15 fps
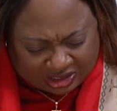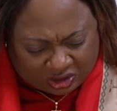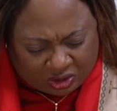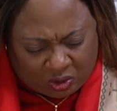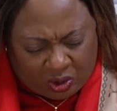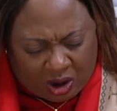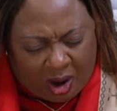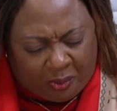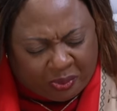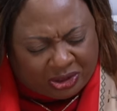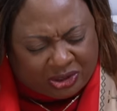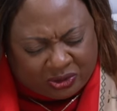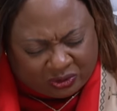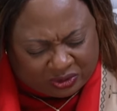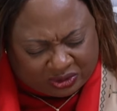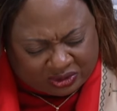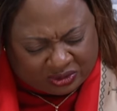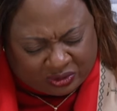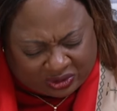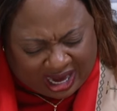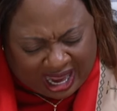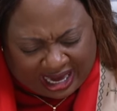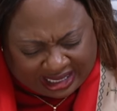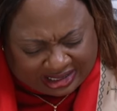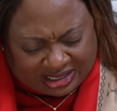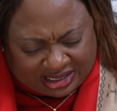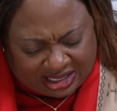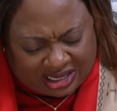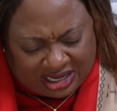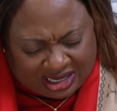ago up to tonight,
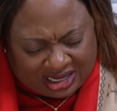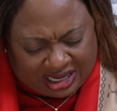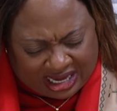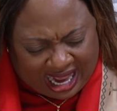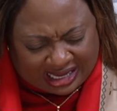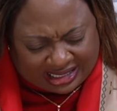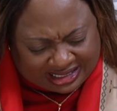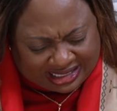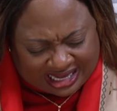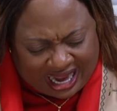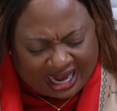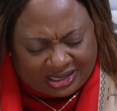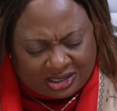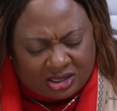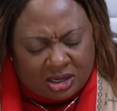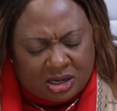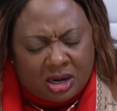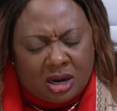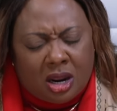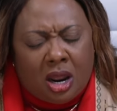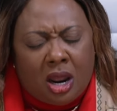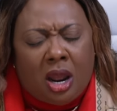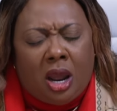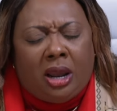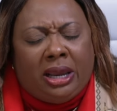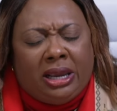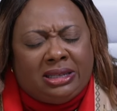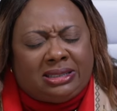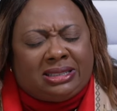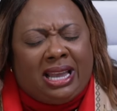last night,
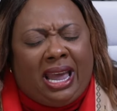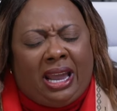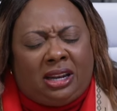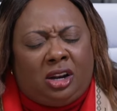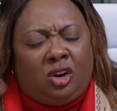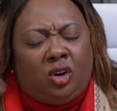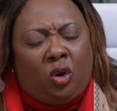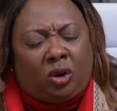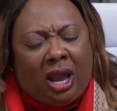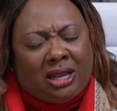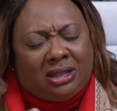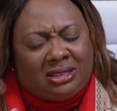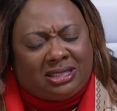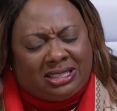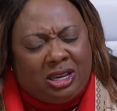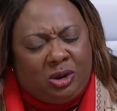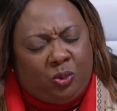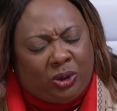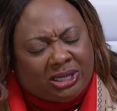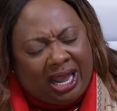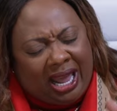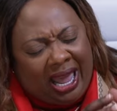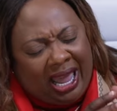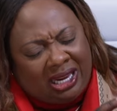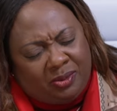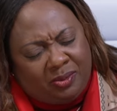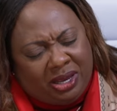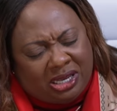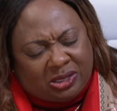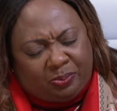he said, look and see what the
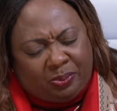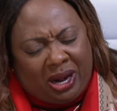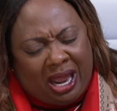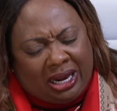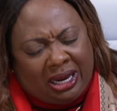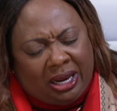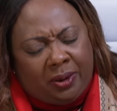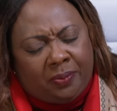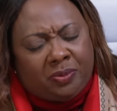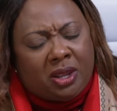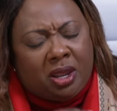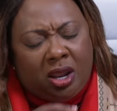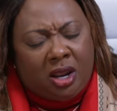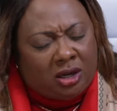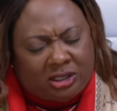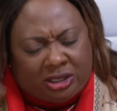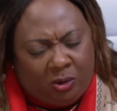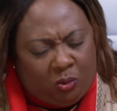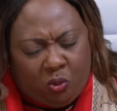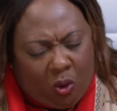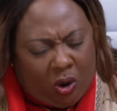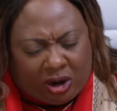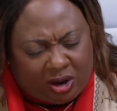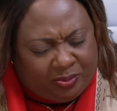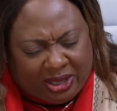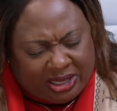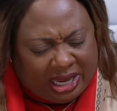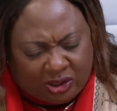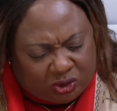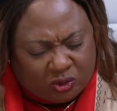enemy is planning. The water
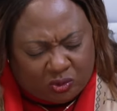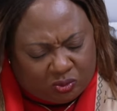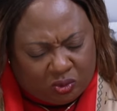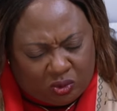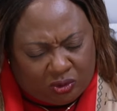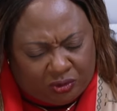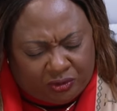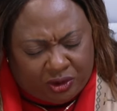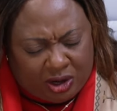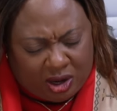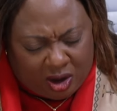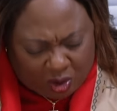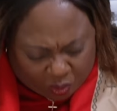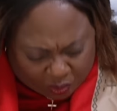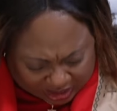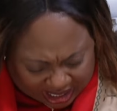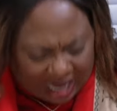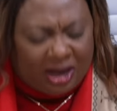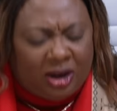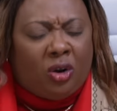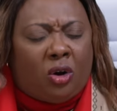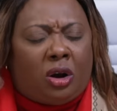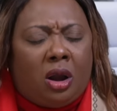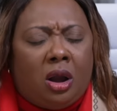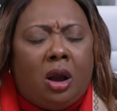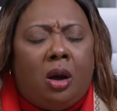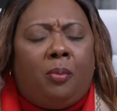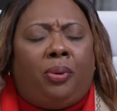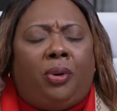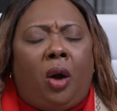began to move. When I look,
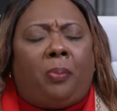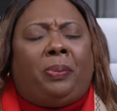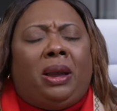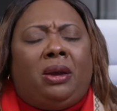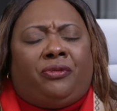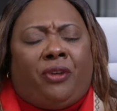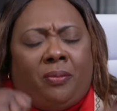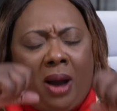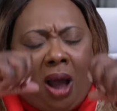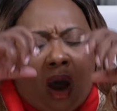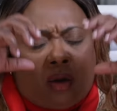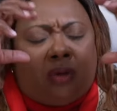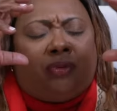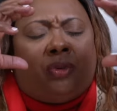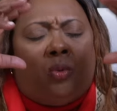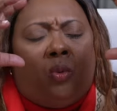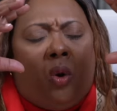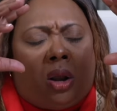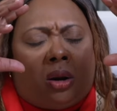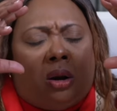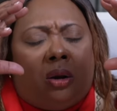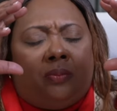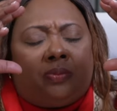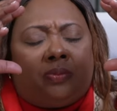plopping from out of the water